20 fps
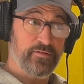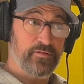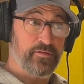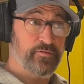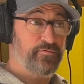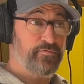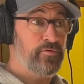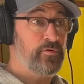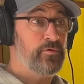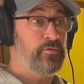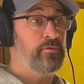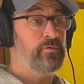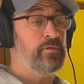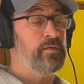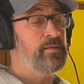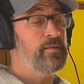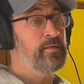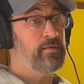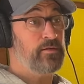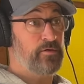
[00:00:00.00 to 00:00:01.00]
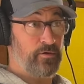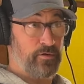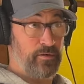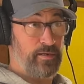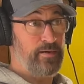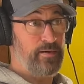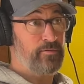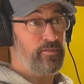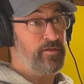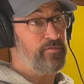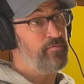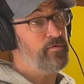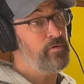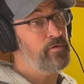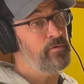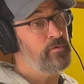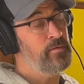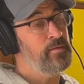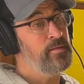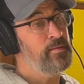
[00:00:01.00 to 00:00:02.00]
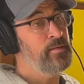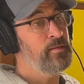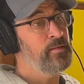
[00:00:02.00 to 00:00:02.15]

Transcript: to food, good, healthy food